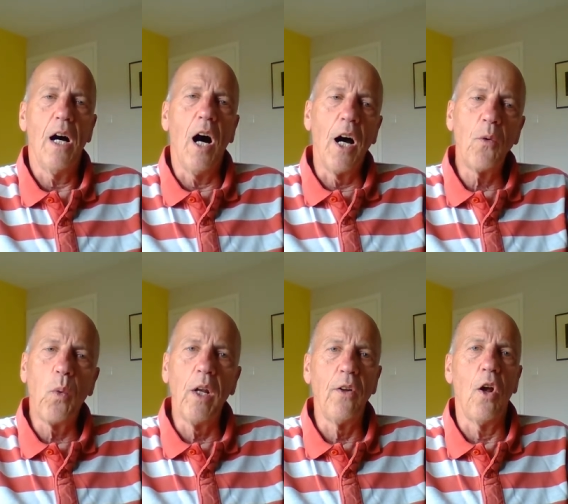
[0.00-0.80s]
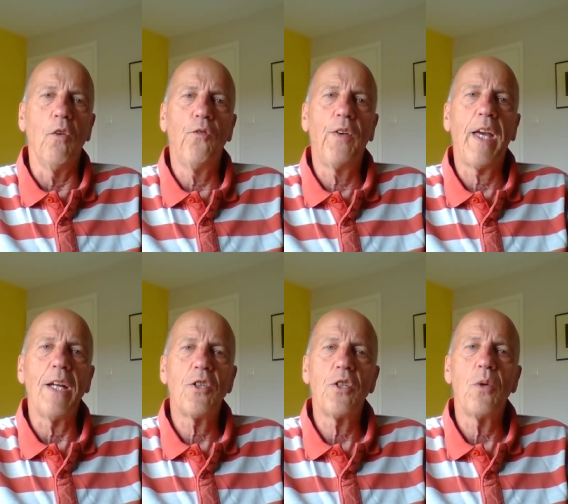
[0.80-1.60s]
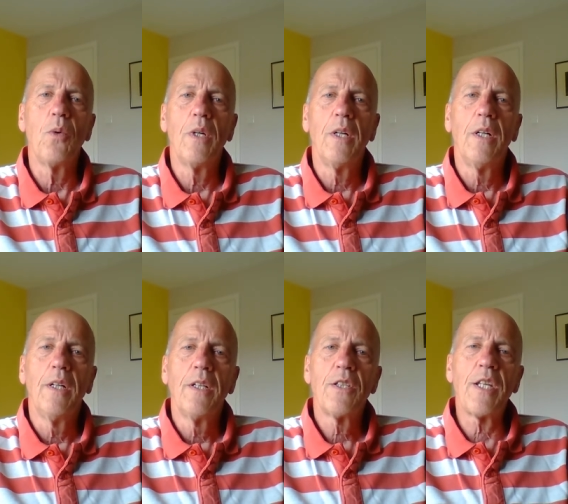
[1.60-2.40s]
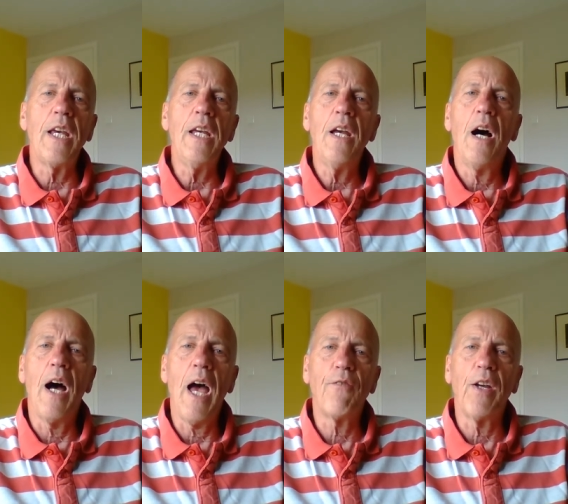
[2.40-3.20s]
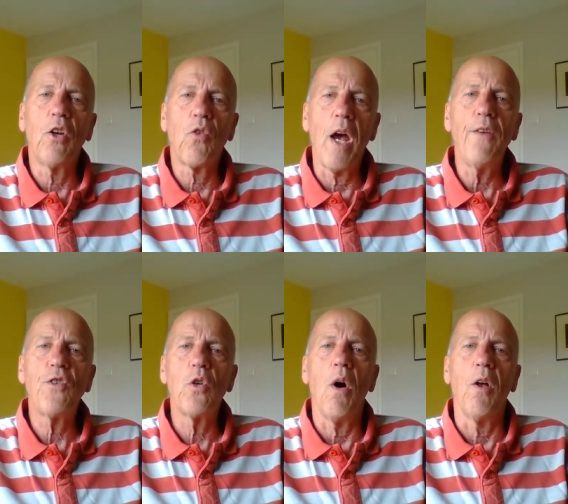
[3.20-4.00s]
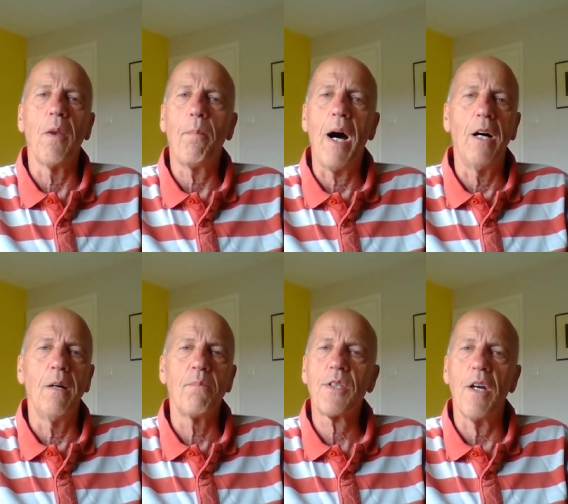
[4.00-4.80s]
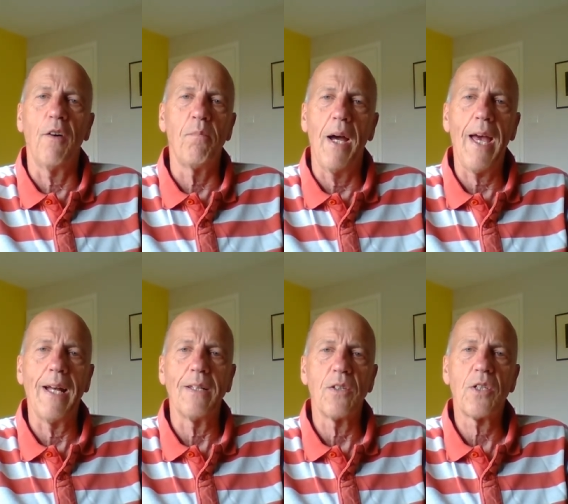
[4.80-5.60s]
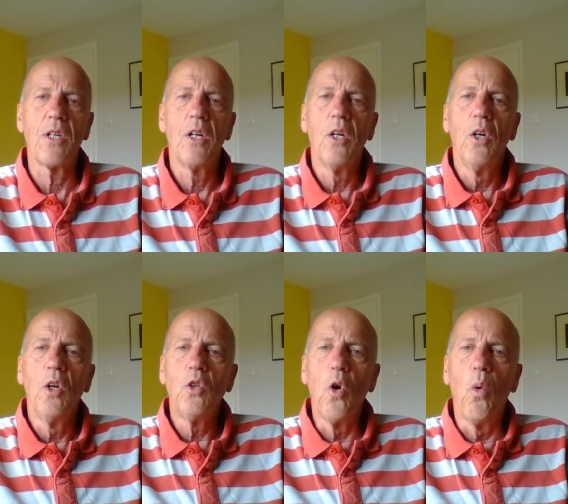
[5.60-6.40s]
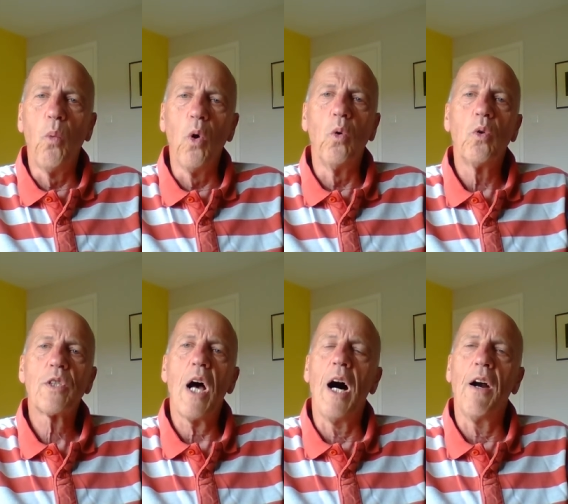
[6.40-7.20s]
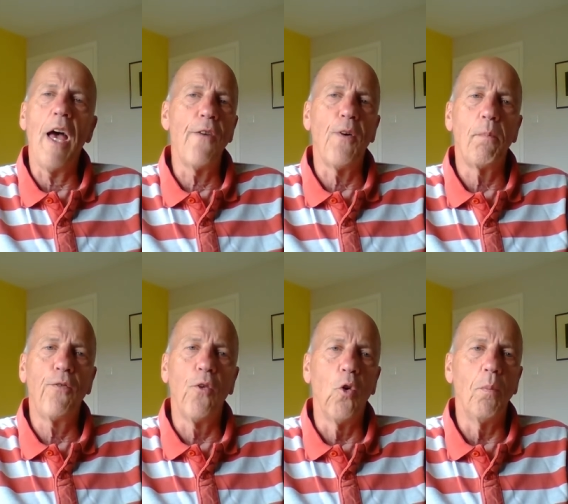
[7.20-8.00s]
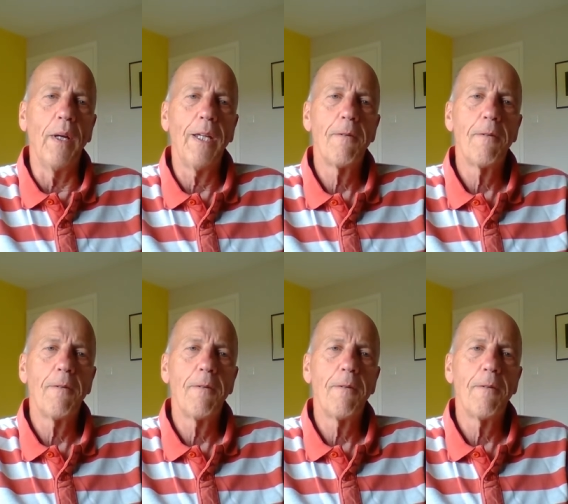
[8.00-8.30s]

I will not forget you. See, I have engraved you on the palms of my hands. Your walls are ever before me.